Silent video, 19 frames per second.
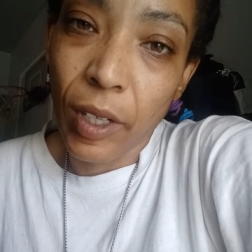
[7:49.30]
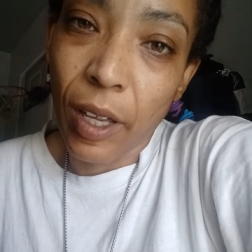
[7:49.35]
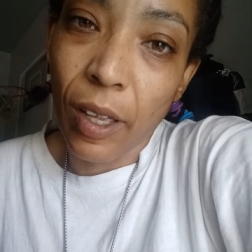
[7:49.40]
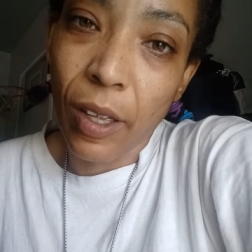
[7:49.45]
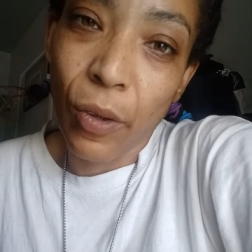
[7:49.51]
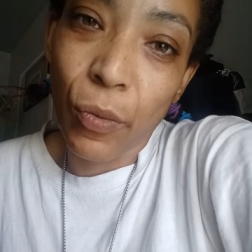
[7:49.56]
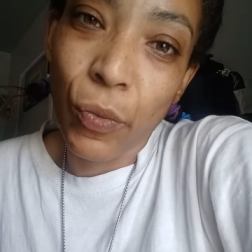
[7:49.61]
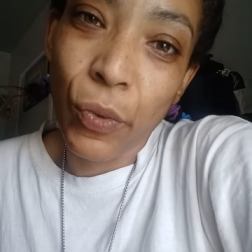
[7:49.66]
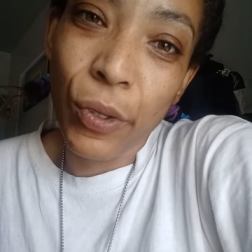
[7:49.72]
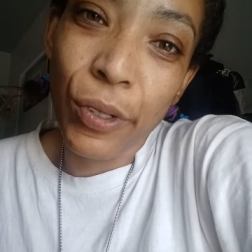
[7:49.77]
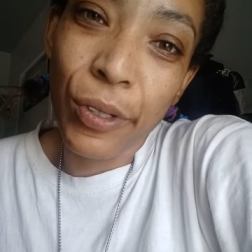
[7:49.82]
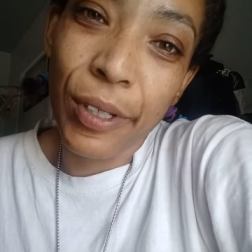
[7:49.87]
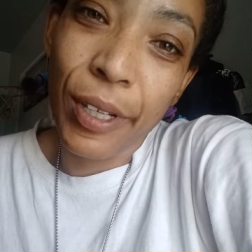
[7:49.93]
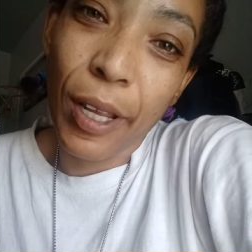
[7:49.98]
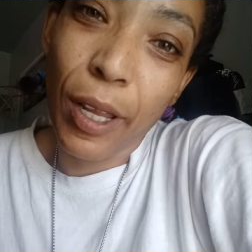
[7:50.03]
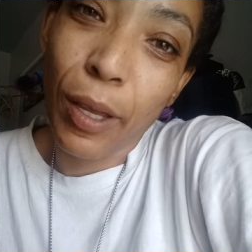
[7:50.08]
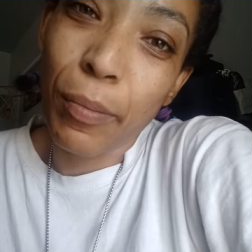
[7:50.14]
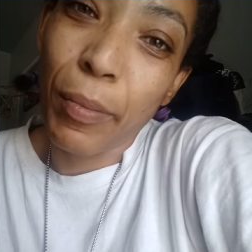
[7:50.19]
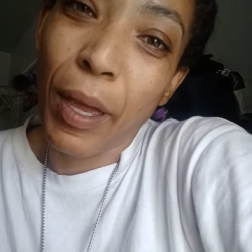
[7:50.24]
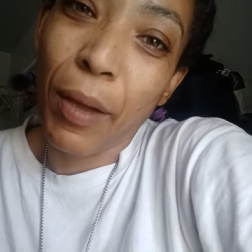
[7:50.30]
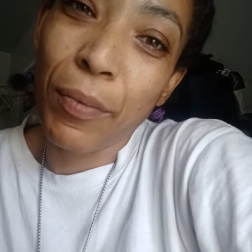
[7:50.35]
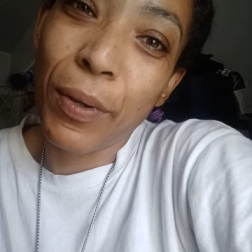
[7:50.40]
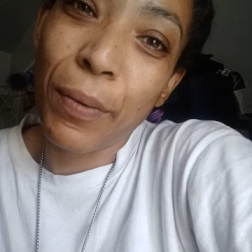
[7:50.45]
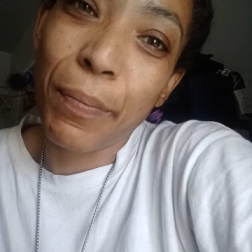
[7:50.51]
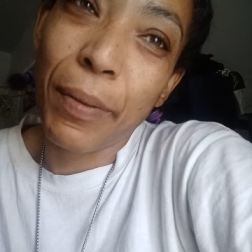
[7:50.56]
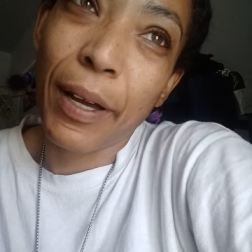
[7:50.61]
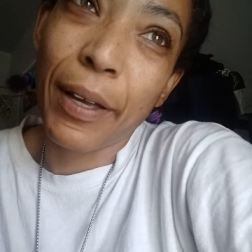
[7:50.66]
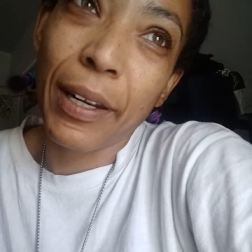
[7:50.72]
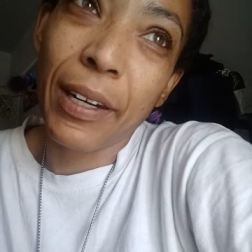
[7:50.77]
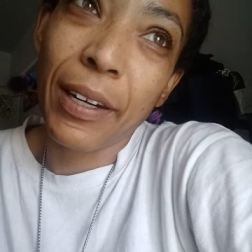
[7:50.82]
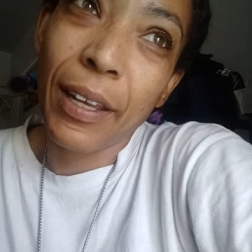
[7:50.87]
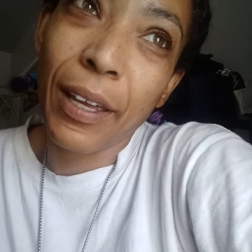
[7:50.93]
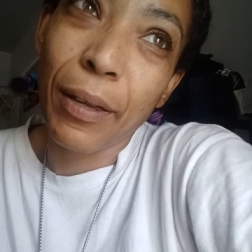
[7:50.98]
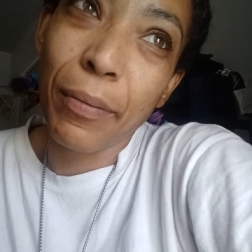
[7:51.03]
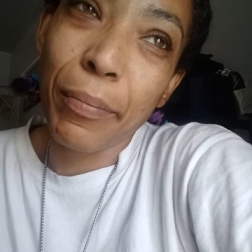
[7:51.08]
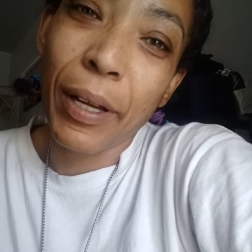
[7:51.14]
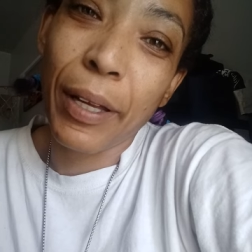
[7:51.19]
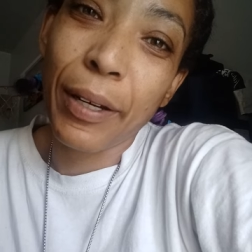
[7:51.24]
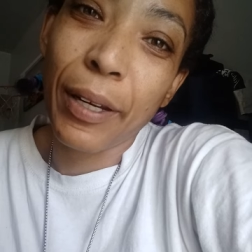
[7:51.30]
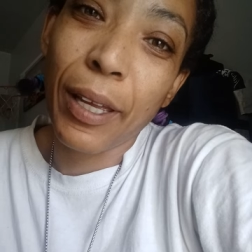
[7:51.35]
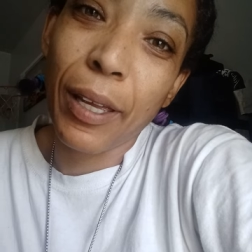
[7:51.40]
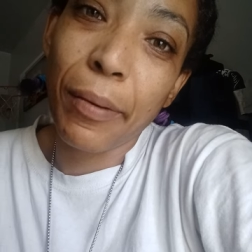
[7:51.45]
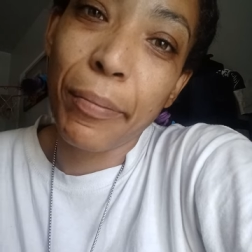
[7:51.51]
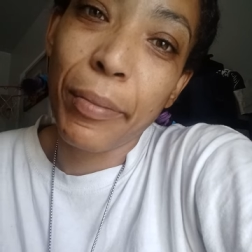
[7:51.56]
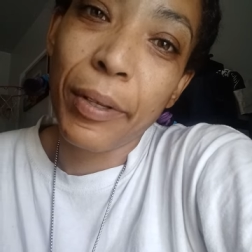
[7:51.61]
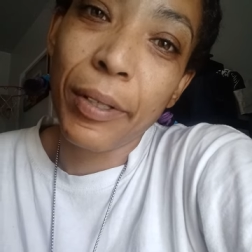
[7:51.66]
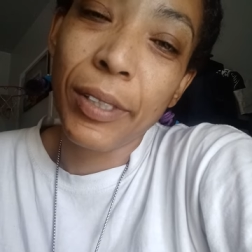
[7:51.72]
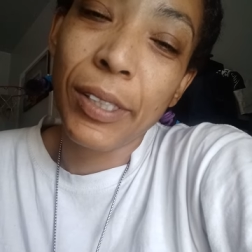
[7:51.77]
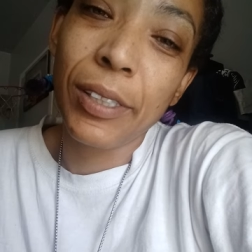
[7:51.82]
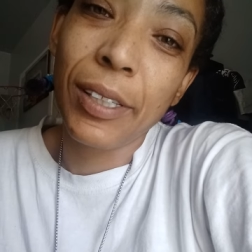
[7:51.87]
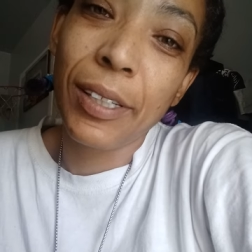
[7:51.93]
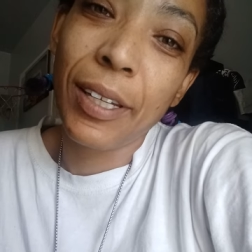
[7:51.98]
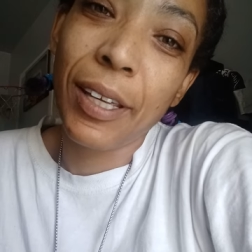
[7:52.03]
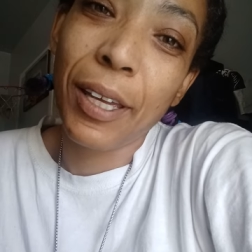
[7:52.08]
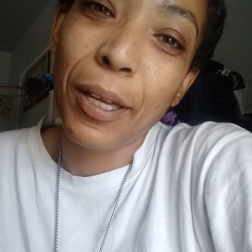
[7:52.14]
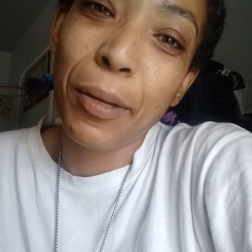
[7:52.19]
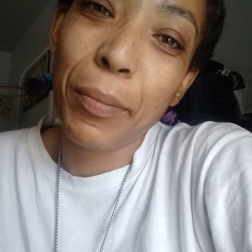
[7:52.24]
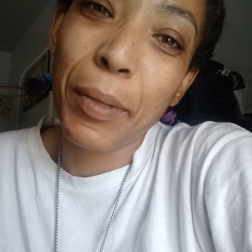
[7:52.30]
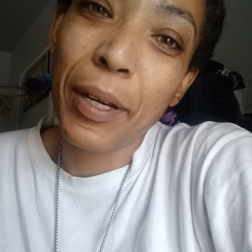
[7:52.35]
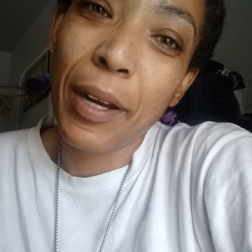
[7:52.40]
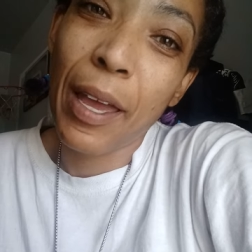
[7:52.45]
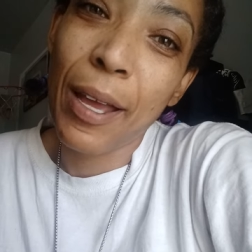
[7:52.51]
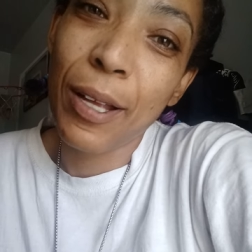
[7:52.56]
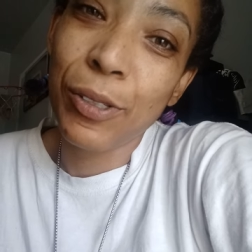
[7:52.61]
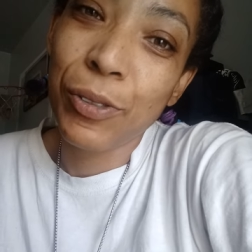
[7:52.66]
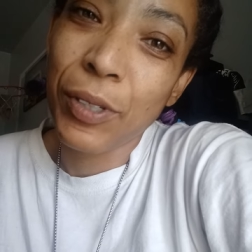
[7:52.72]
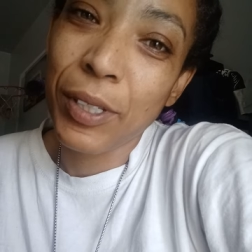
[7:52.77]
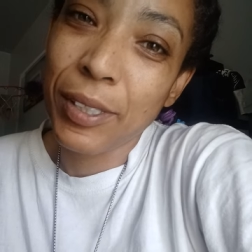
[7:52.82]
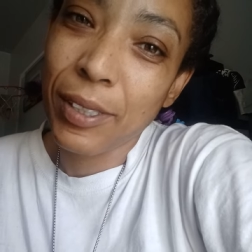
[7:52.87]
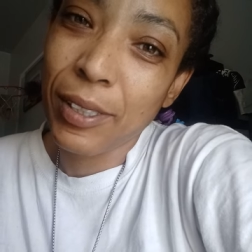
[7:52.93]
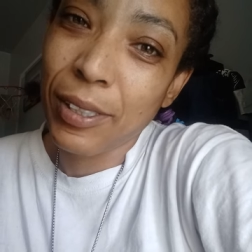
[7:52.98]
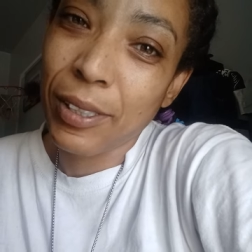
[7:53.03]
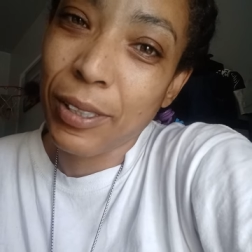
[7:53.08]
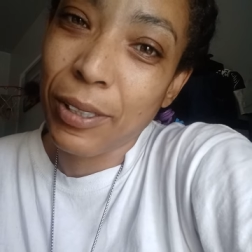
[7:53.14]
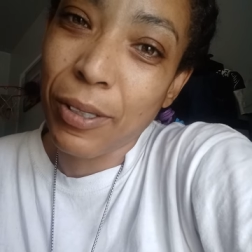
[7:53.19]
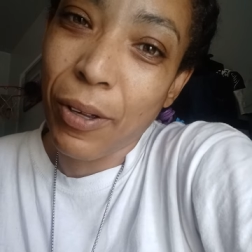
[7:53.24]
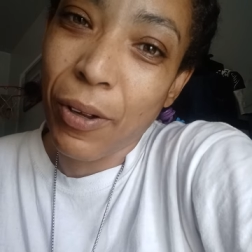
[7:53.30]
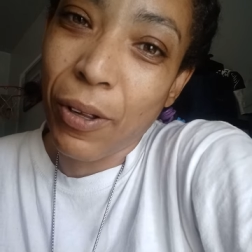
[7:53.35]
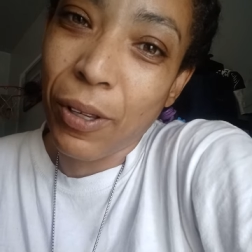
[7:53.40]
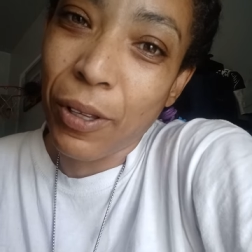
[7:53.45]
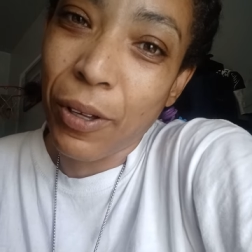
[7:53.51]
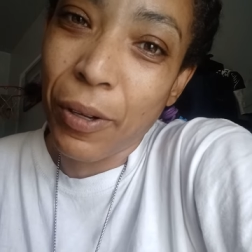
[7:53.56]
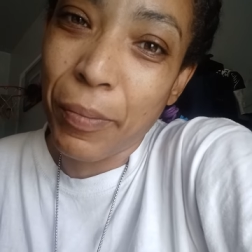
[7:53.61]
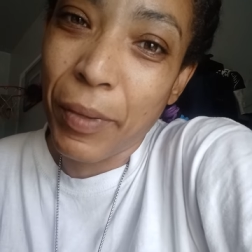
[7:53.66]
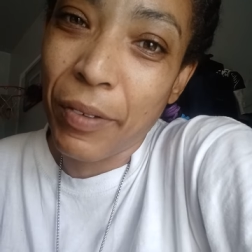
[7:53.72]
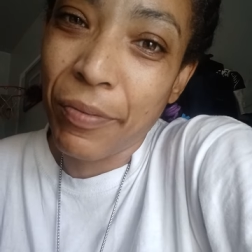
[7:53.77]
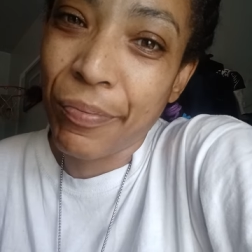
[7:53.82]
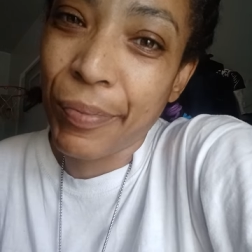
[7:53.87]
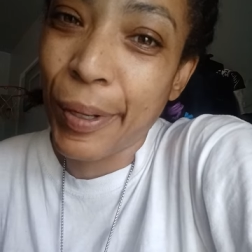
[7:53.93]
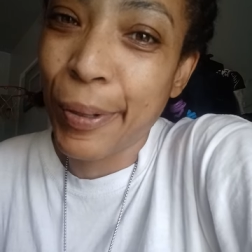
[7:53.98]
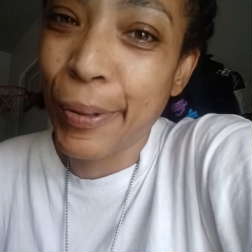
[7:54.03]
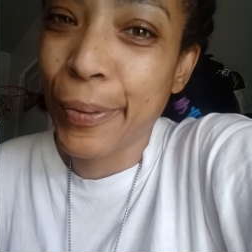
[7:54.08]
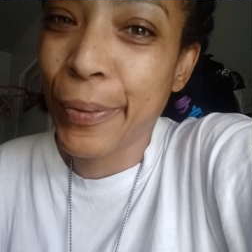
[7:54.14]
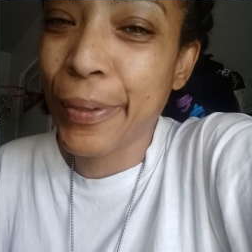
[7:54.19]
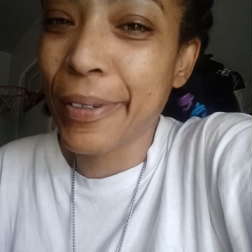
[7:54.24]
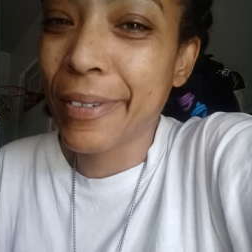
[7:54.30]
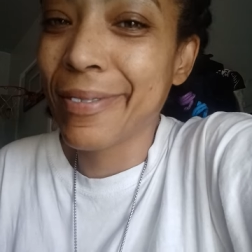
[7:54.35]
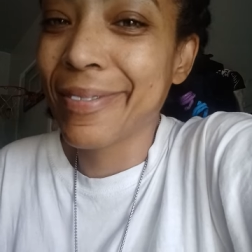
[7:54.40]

I would name everybody name by name, but your name and addresses is all on my phone.